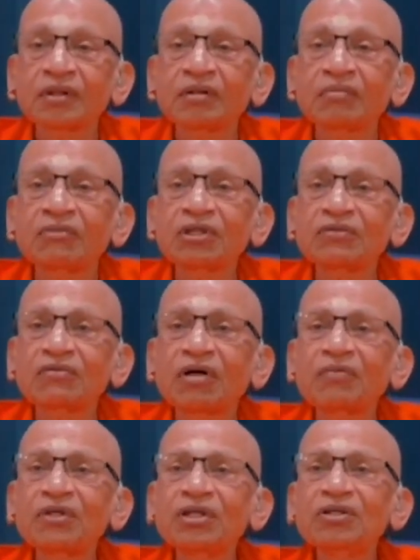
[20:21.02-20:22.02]
But
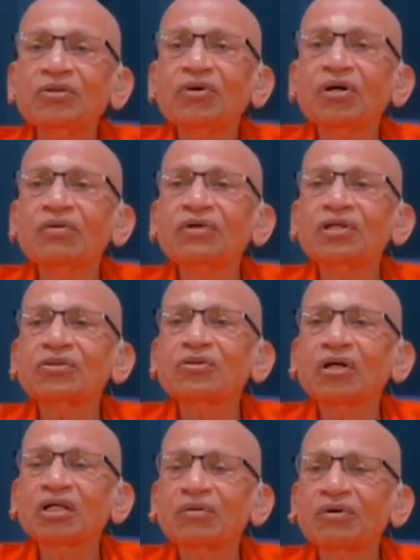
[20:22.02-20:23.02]
Swamiji, you always
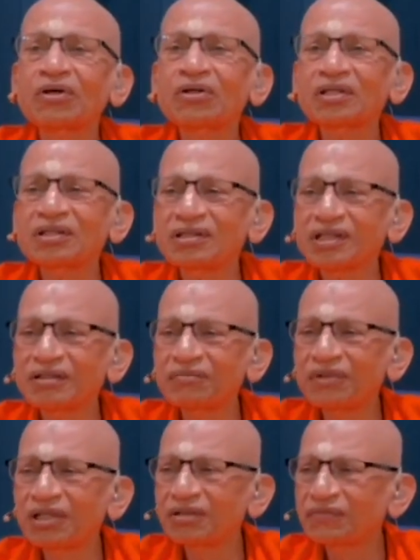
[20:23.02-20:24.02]
talk about
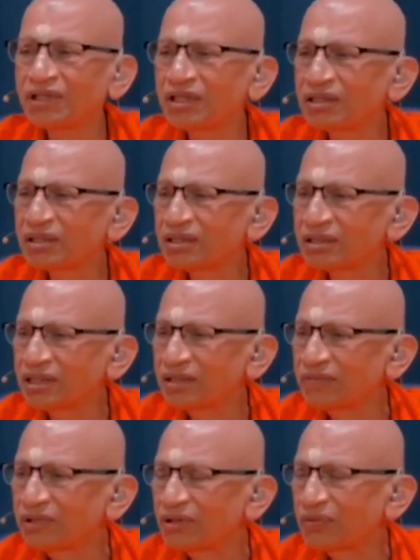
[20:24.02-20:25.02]
contentment. If there is
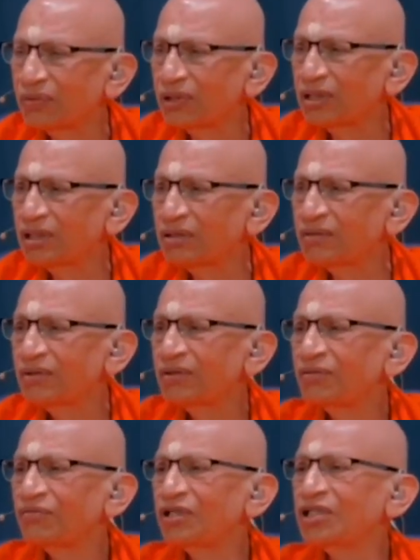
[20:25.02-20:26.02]
contentment in the world, then
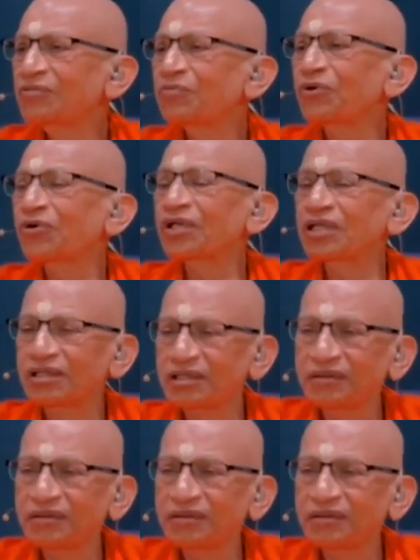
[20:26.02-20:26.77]
where is the progress?